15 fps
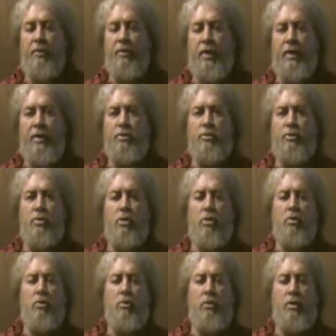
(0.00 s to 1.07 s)
and then
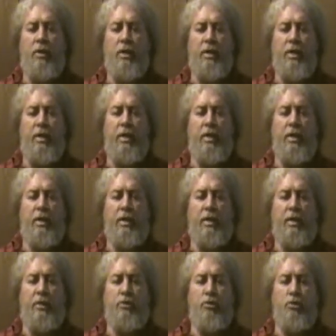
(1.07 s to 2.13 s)
so
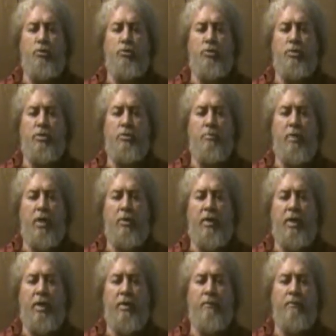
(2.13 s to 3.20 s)
he chooses
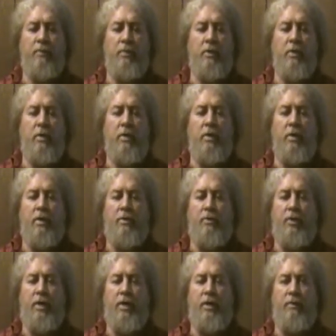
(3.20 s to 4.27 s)
Mary,
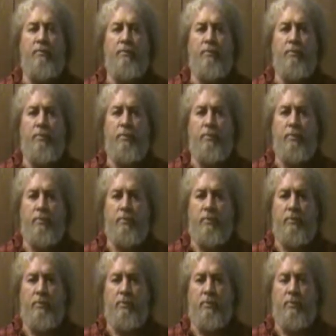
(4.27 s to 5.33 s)
and then
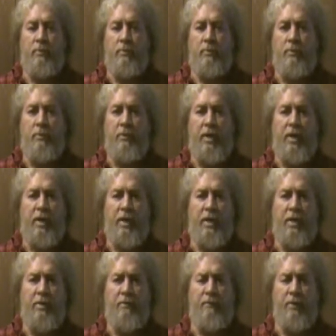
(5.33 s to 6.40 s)
they
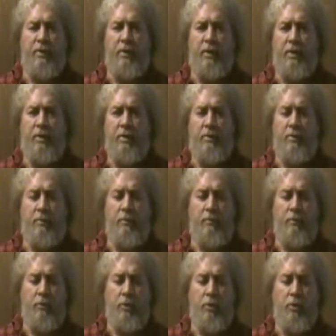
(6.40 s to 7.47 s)
leave, and then
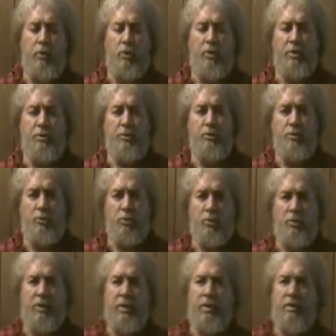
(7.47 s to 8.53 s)
you know the rest of the
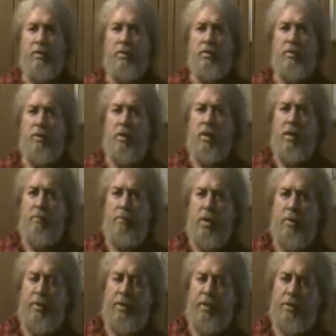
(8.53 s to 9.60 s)
story.
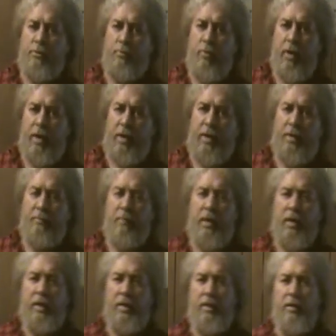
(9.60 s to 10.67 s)
Mary gets pregnant
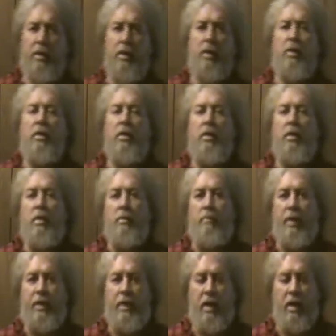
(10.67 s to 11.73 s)
by
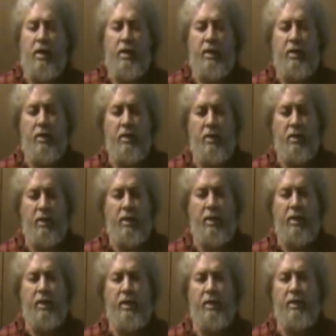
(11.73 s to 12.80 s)
God
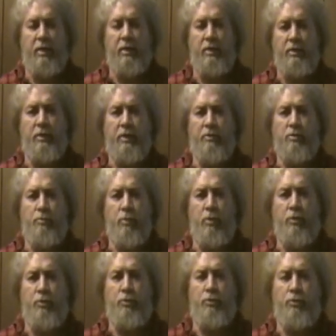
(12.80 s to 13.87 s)
and gives
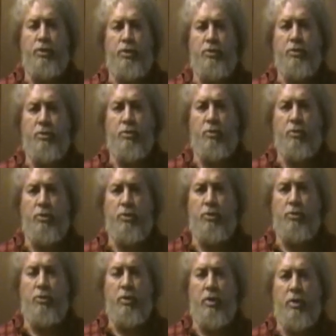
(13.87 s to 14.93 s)
birth to Jesus, or
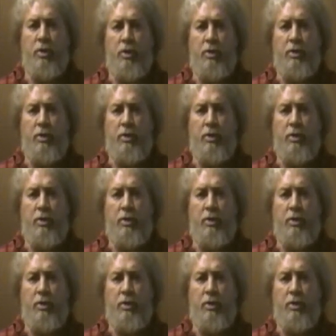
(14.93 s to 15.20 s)
to